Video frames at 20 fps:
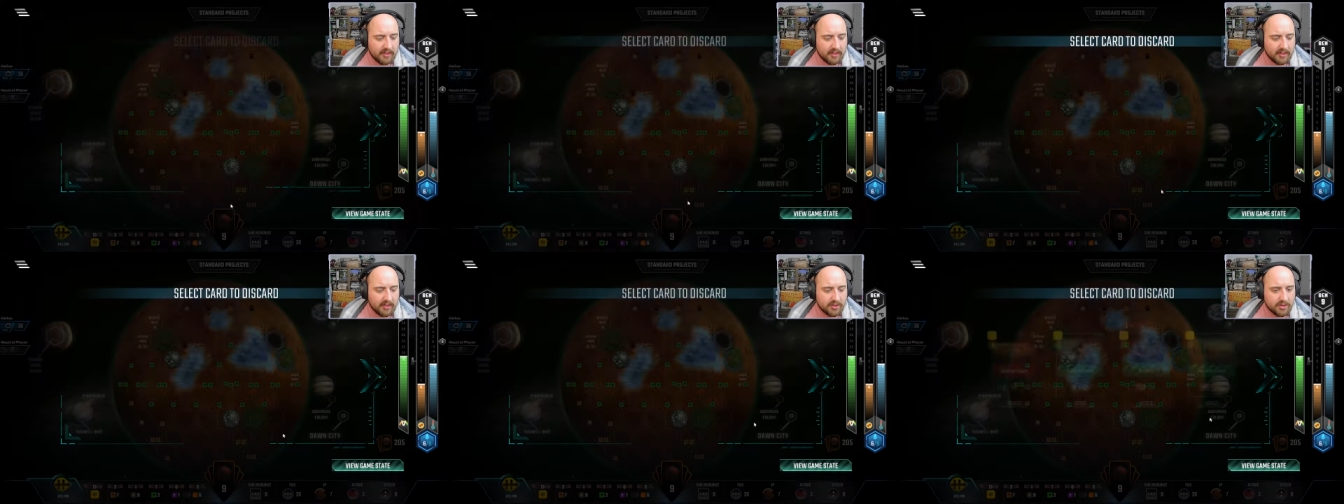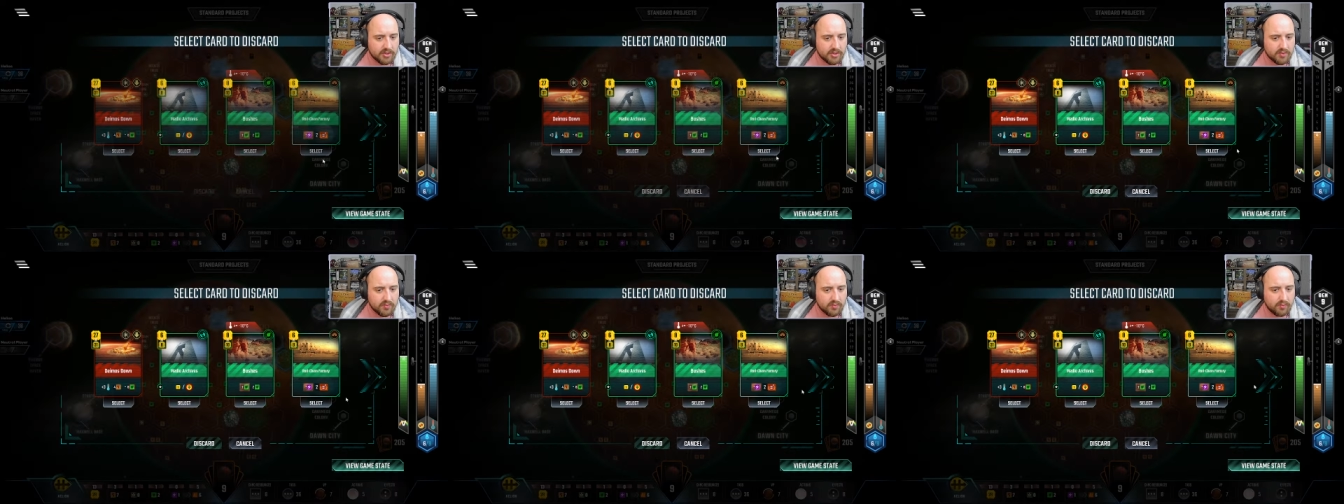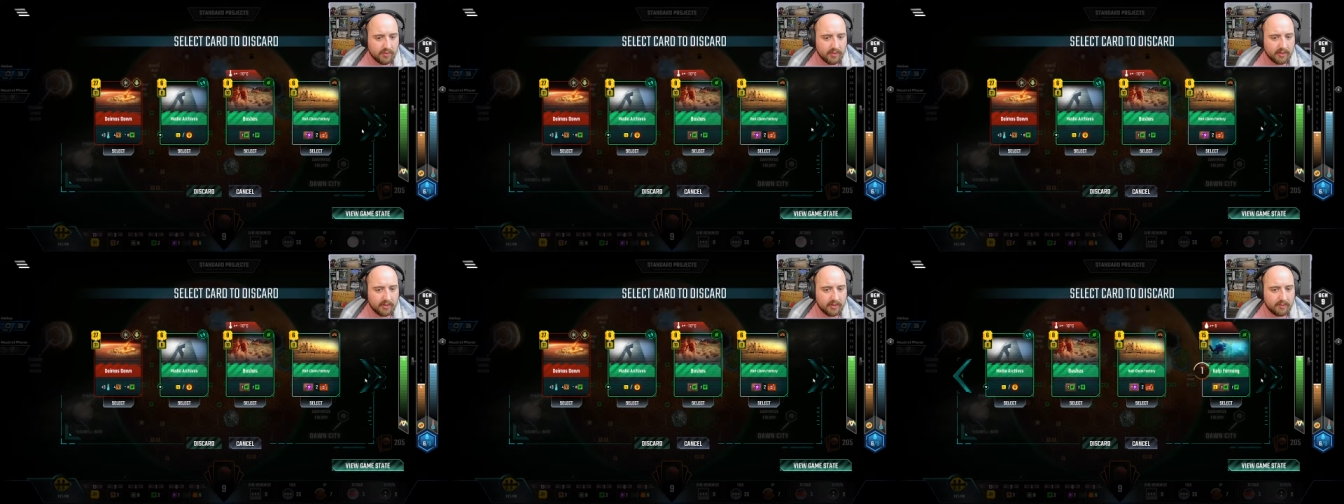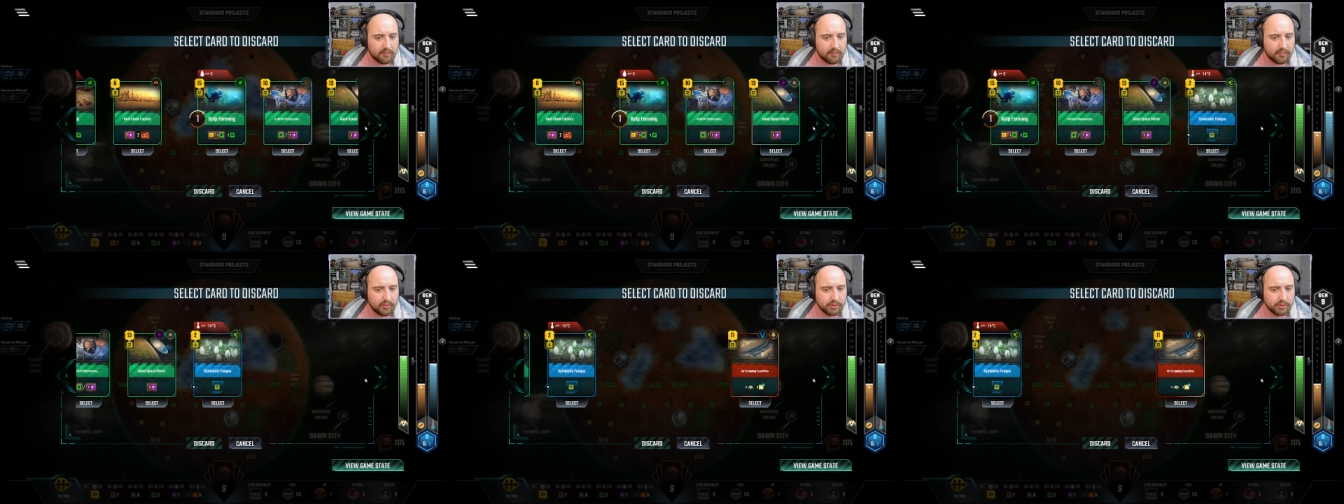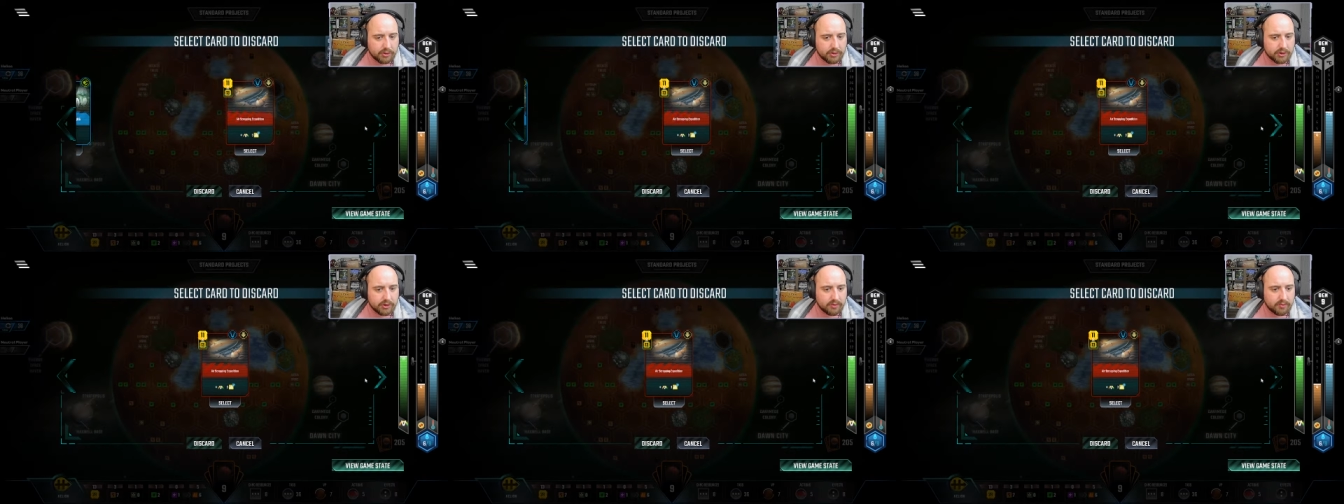and just really
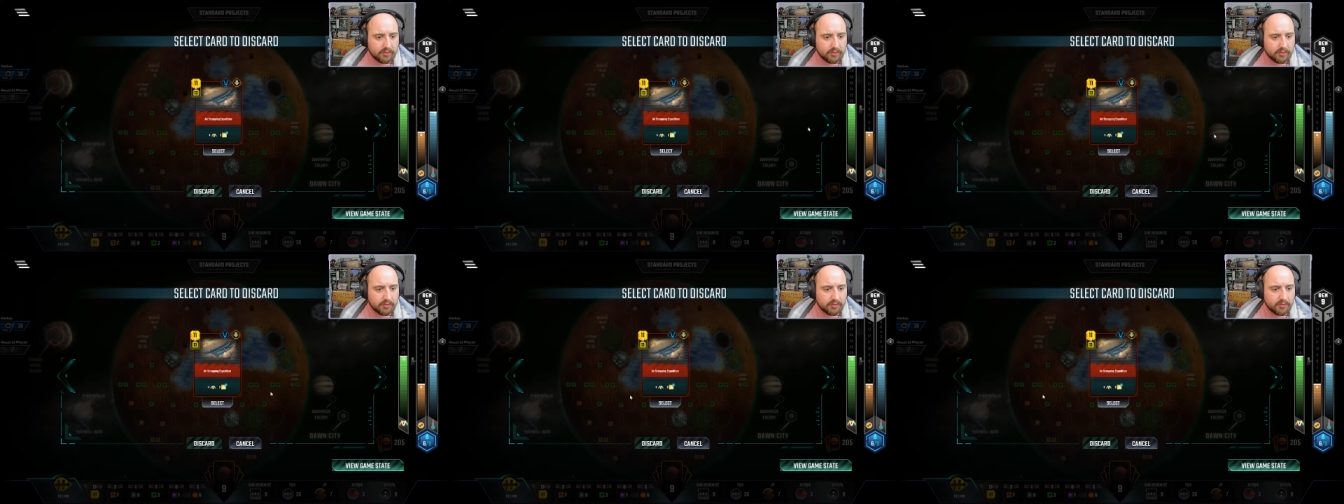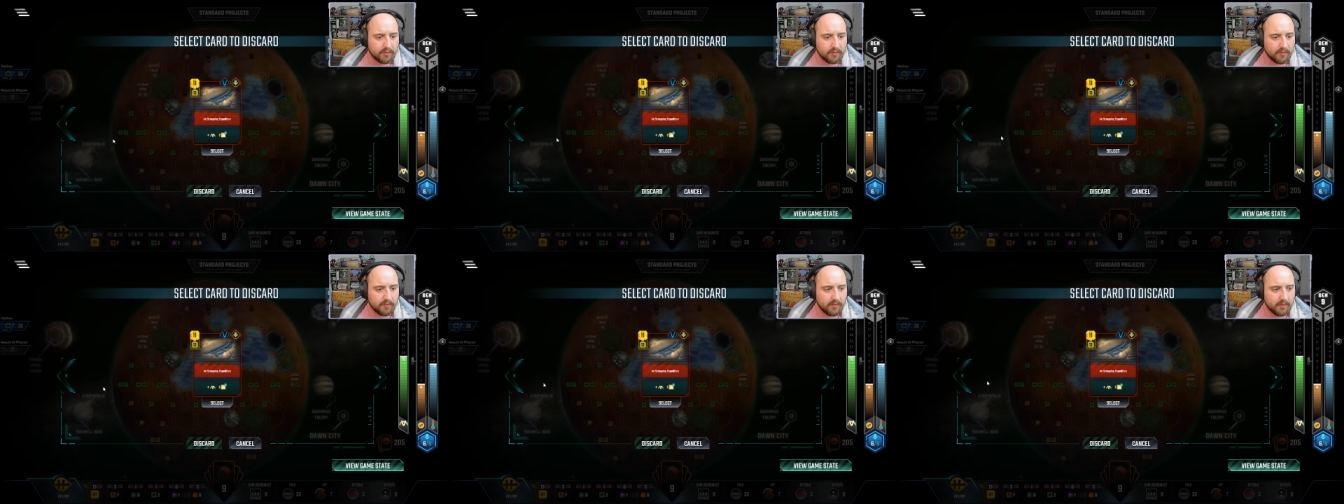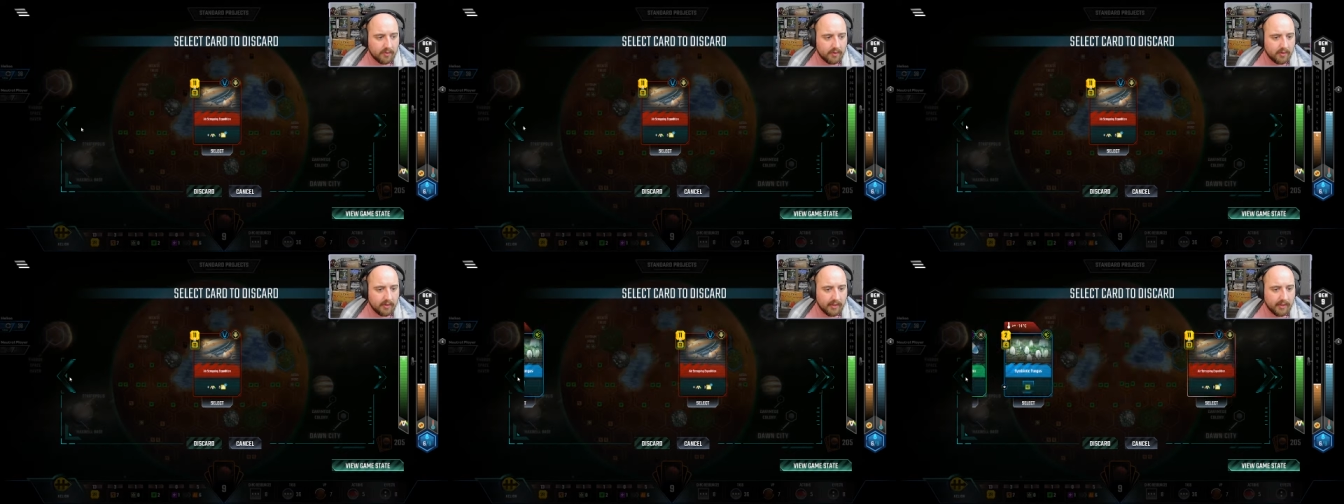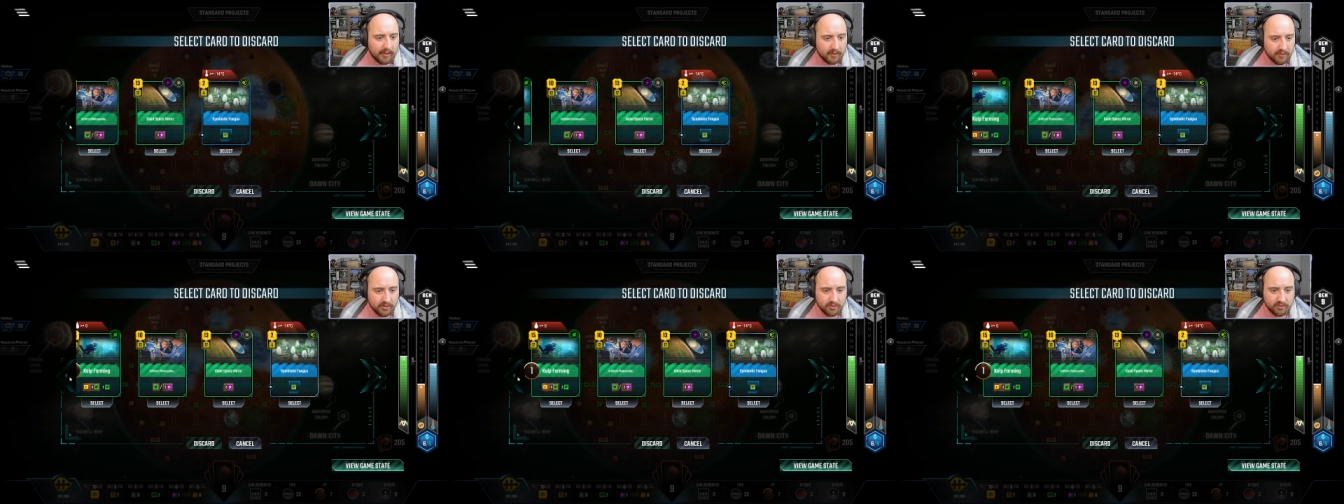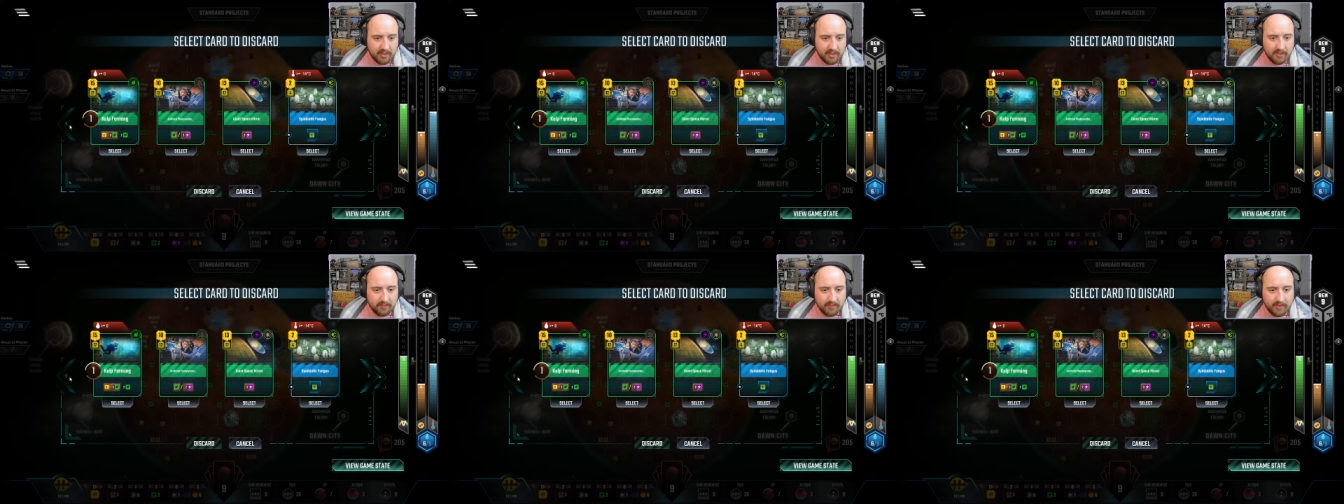push through Air
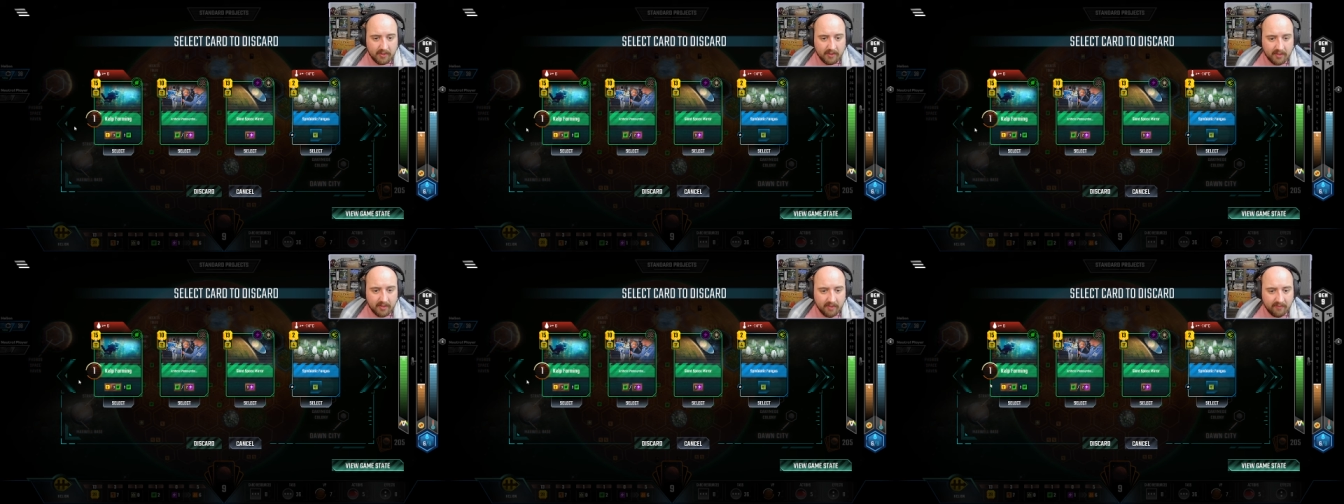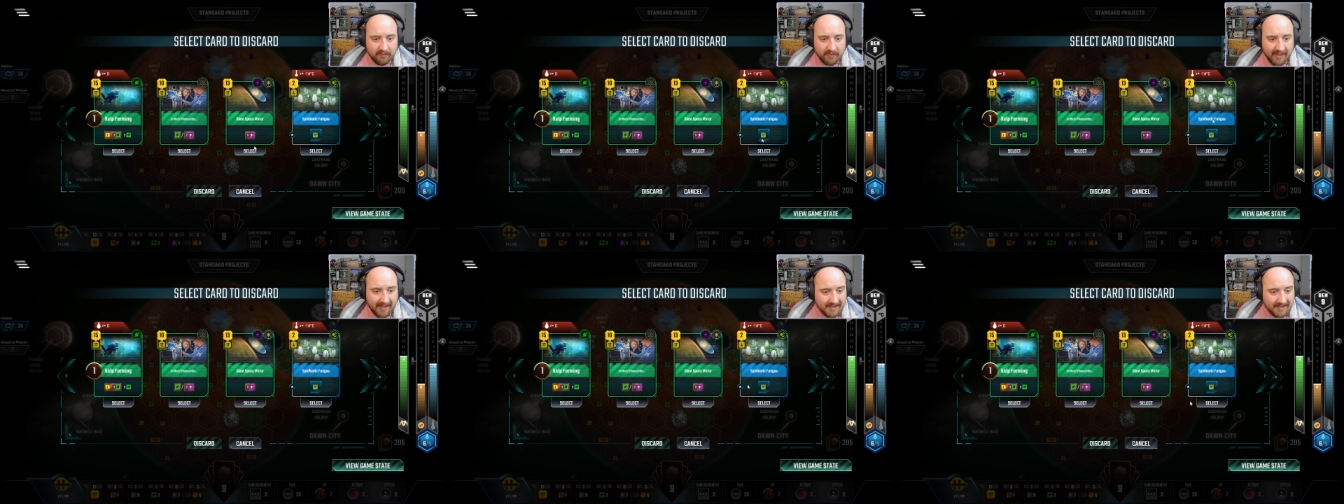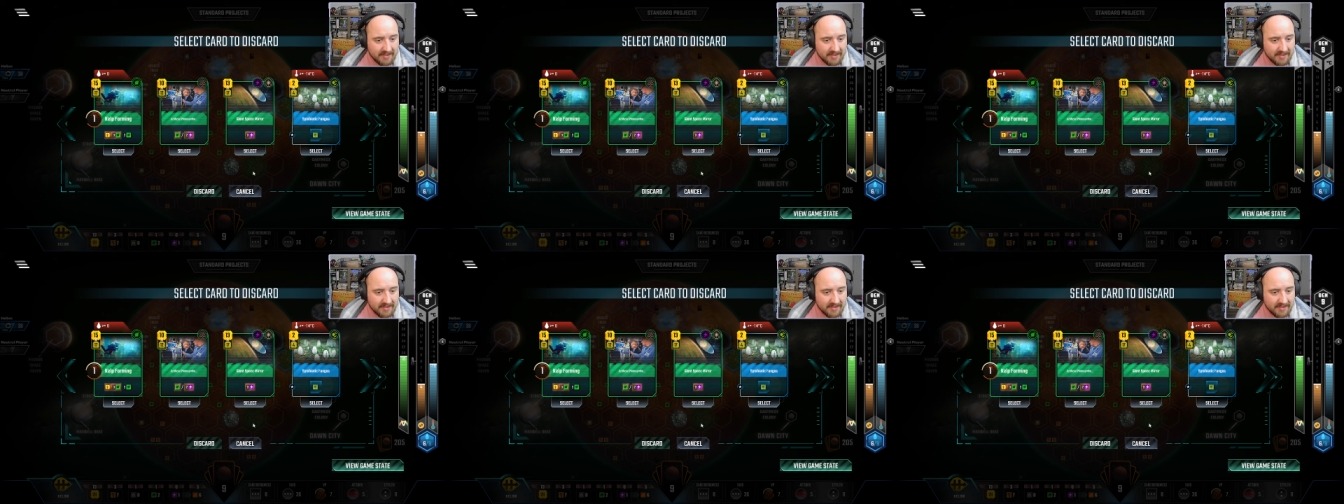scraping, love that.